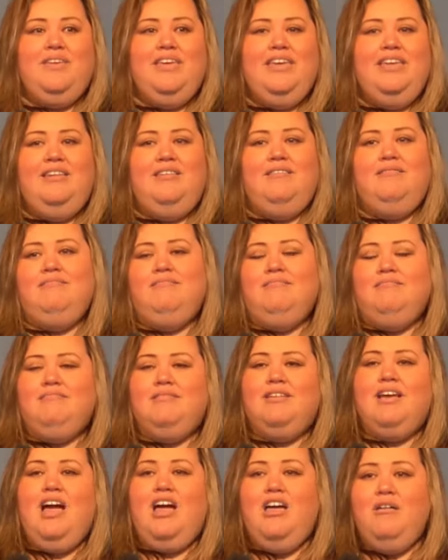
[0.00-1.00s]
can
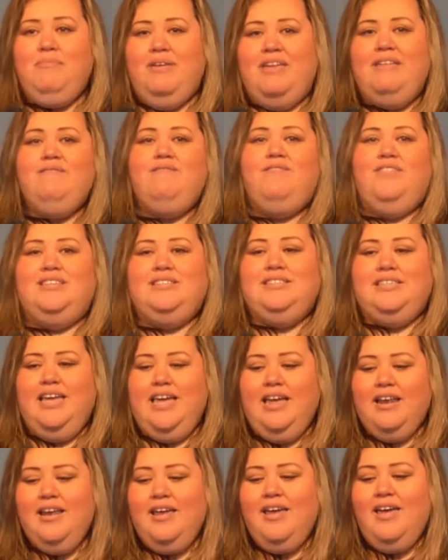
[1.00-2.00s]
come and
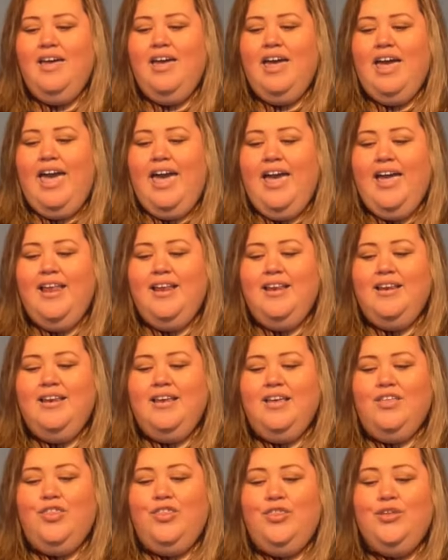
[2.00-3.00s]
visit.
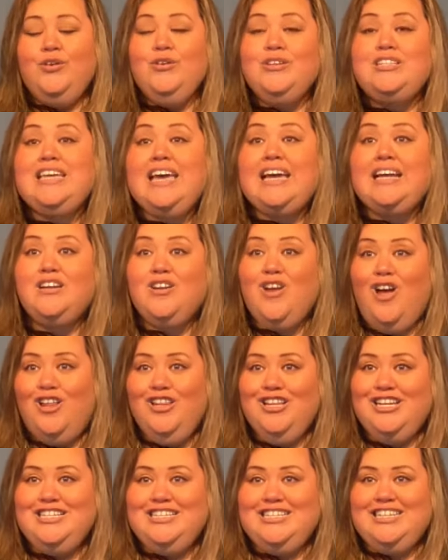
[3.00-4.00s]
And through
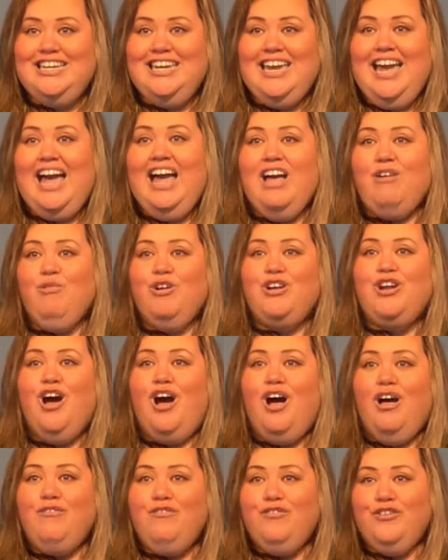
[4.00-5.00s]
technology, I want to
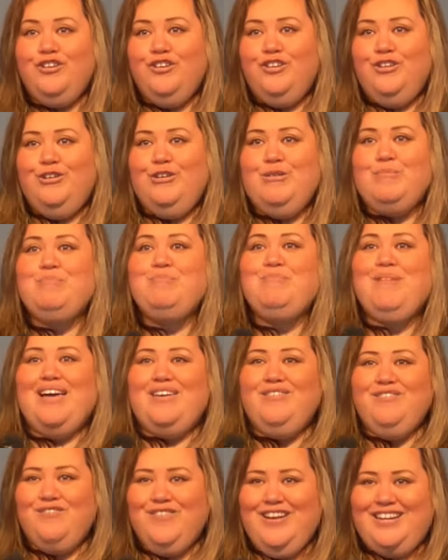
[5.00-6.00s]
offer you
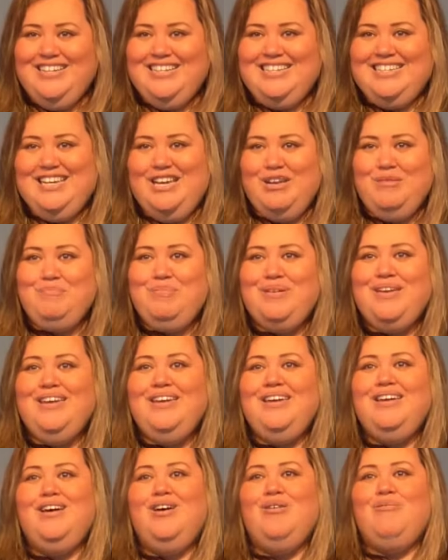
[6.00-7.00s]
my friendship.
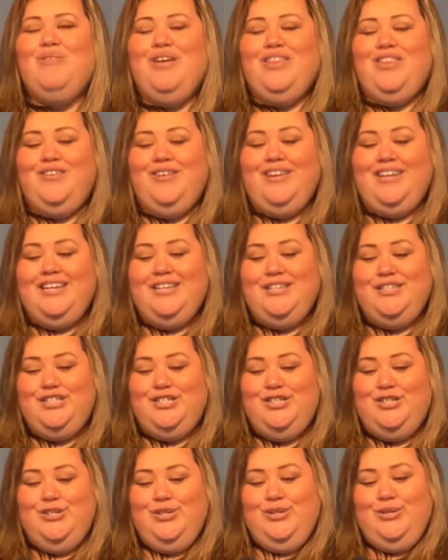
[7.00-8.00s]
Whether it
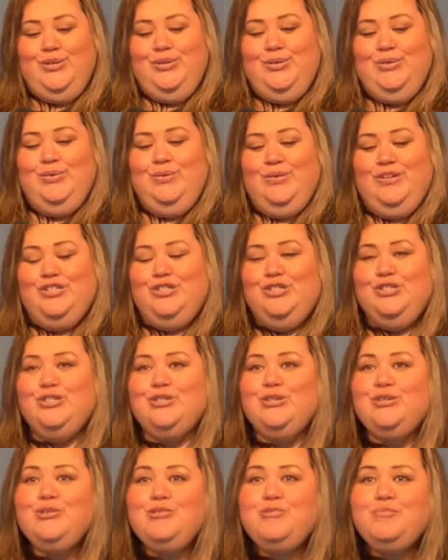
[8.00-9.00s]
is through
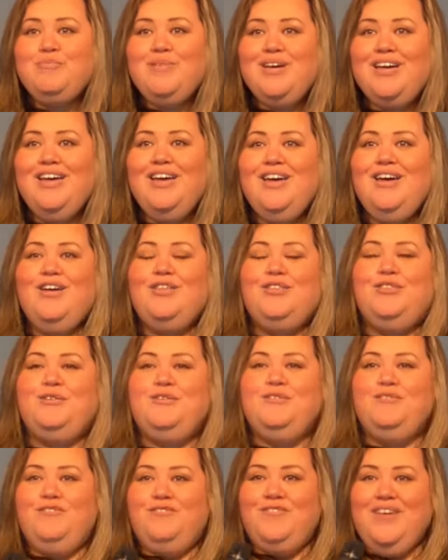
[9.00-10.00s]
Zoom,
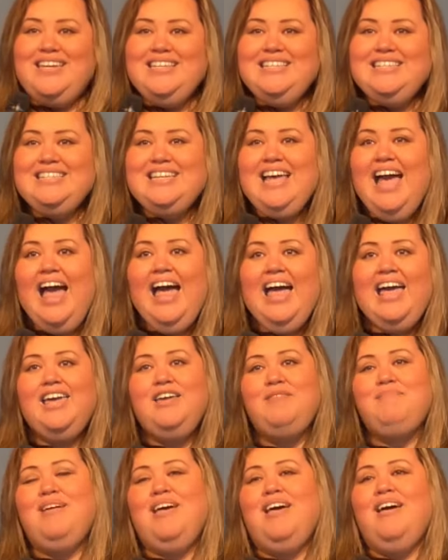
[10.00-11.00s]
through
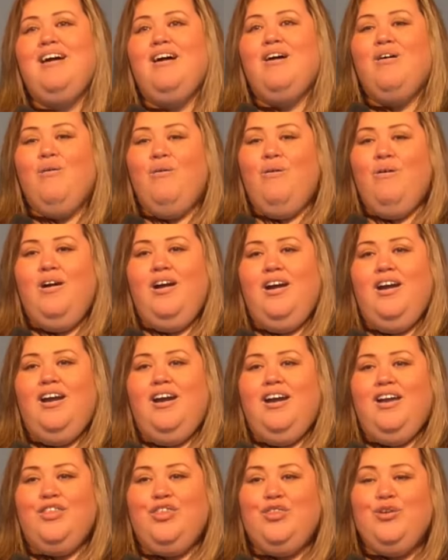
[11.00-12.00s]
FaceTime,
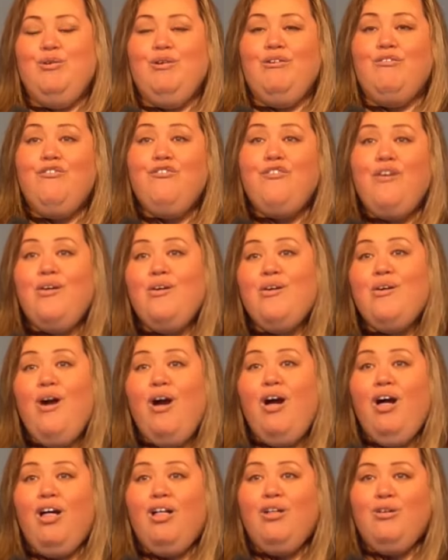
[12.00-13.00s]
or through a phone
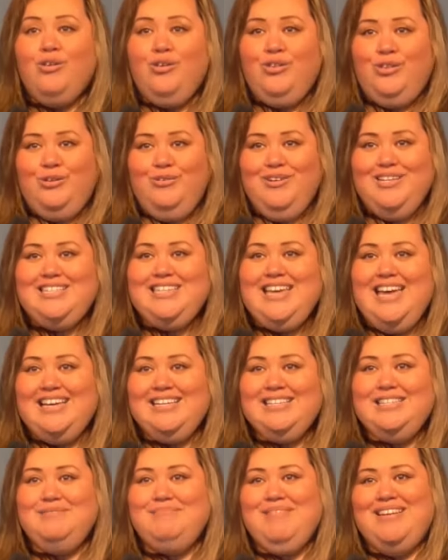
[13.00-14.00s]
call, or through a
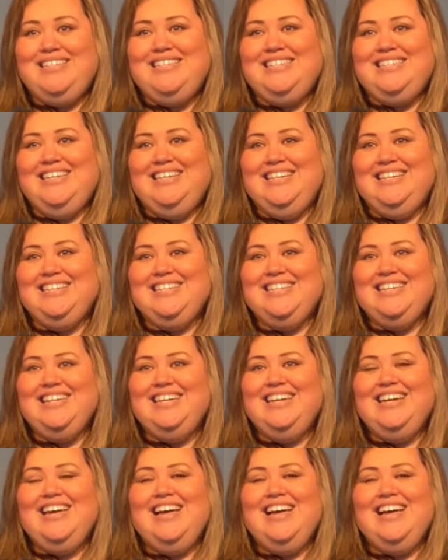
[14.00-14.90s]
text message.